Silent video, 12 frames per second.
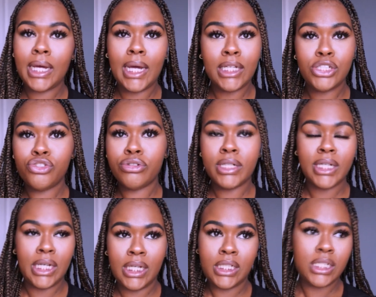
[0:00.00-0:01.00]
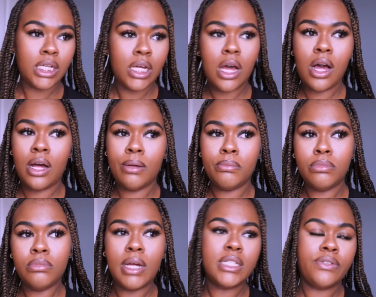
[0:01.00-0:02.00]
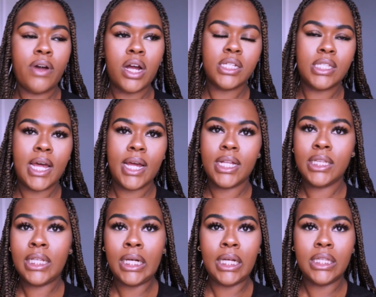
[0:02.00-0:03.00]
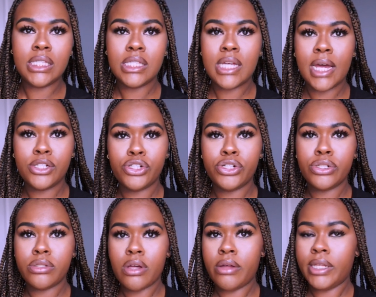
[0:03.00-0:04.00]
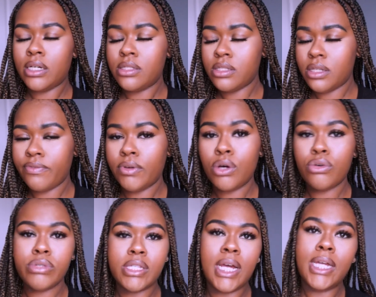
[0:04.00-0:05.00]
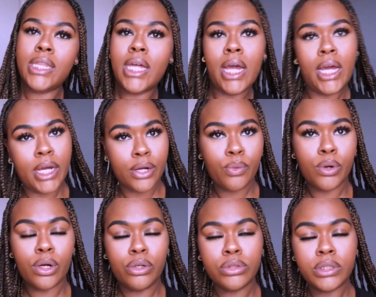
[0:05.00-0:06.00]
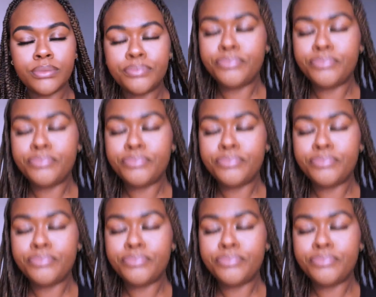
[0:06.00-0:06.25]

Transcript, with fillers: in trend um, as far as like lengths textures all that good stuff goes in the hair world